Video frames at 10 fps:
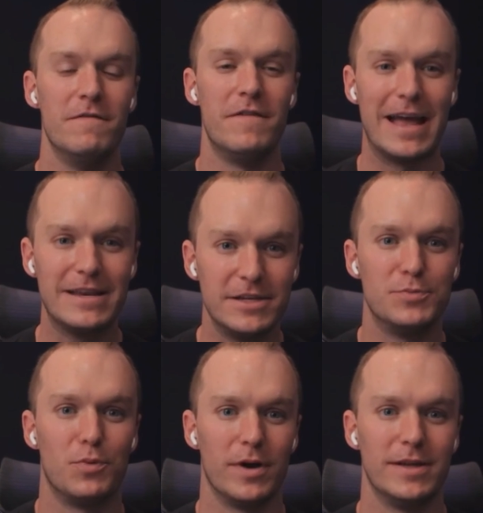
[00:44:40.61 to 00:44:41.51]

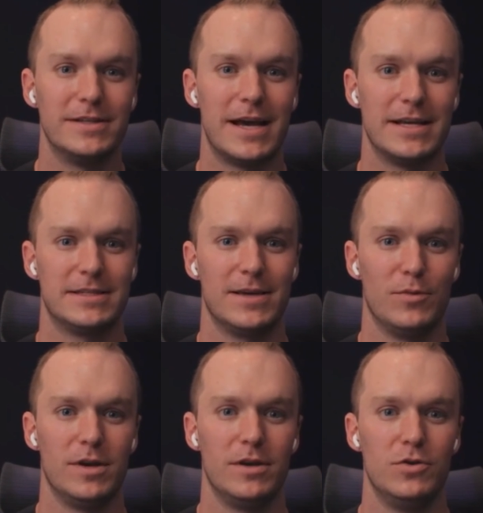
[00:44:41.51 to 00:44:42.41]
vantage point as
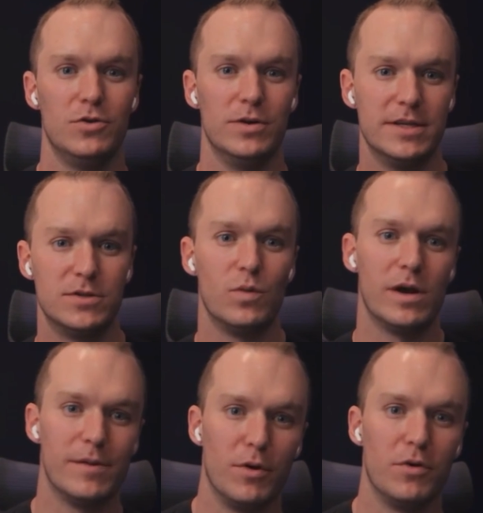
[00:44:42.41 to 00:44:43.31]
someone who is
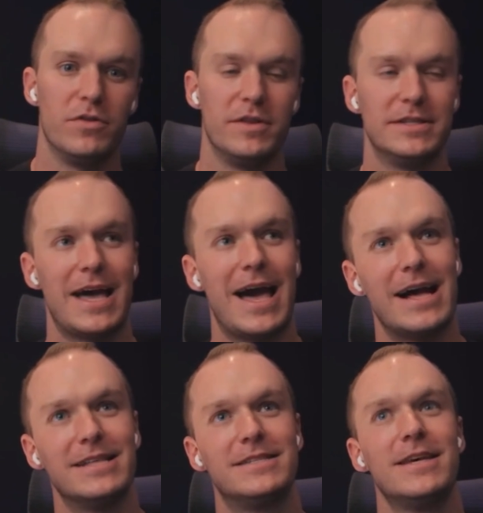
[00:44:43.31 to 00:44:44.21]
wearing both of these
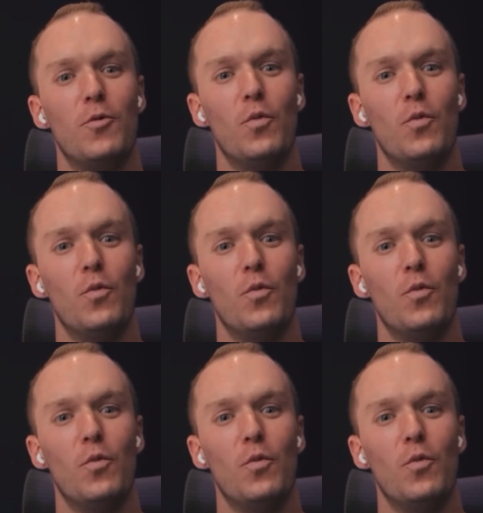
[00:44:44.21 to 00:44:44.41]
hats.